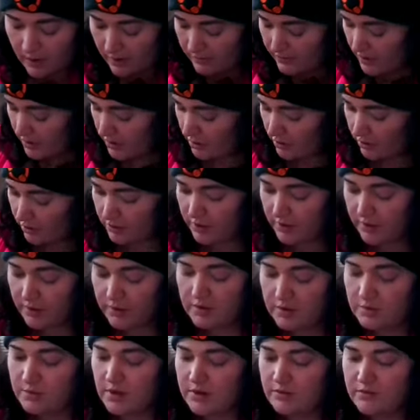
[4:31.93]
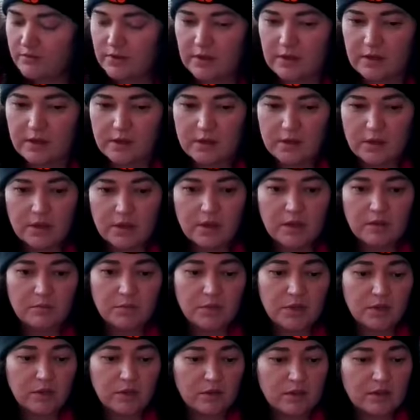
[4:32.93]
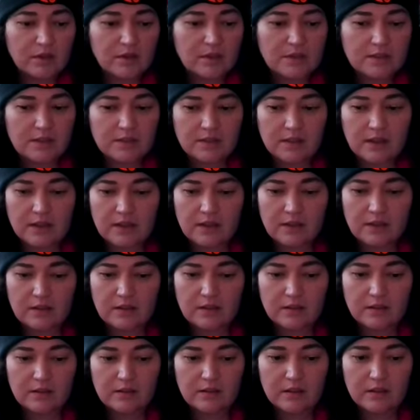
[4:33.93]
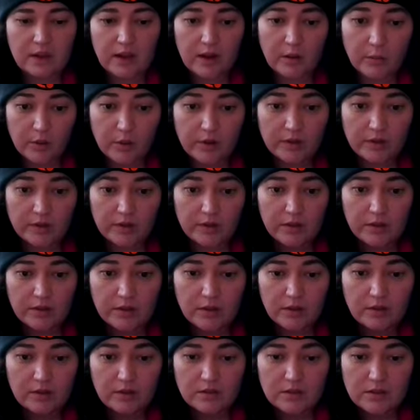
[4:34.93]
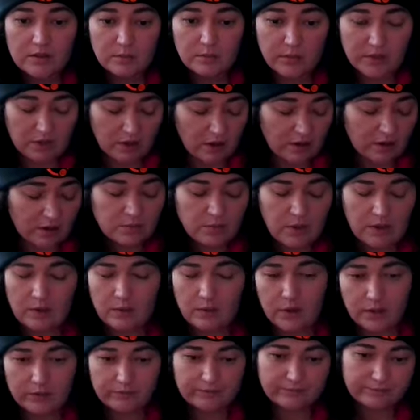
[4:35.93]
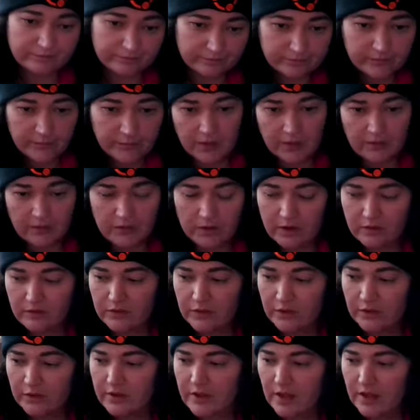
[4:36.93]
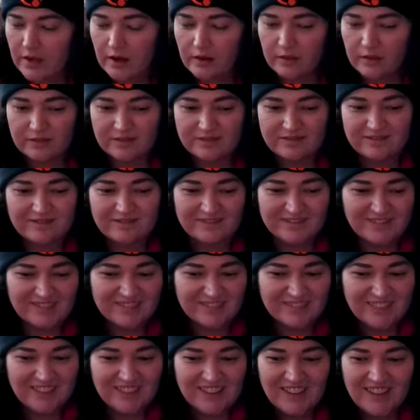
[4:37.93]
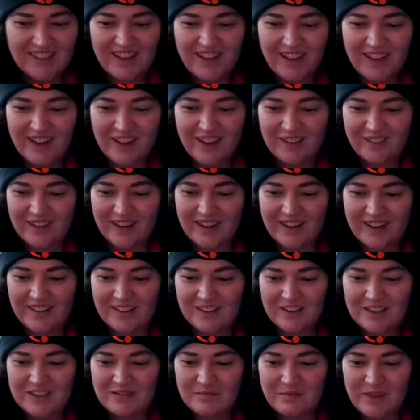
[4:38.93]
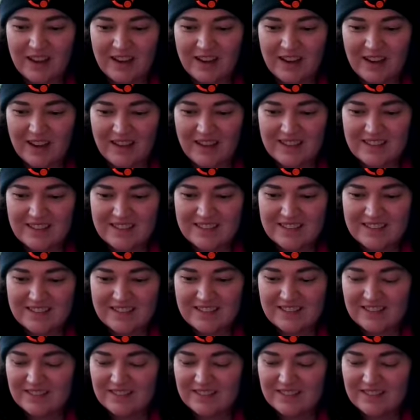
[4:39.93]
I've got Coda under my feet, but Coda doesn't like the camera. These are my dogs, by the way, if you haven't figured that out. All right. Bye, guys.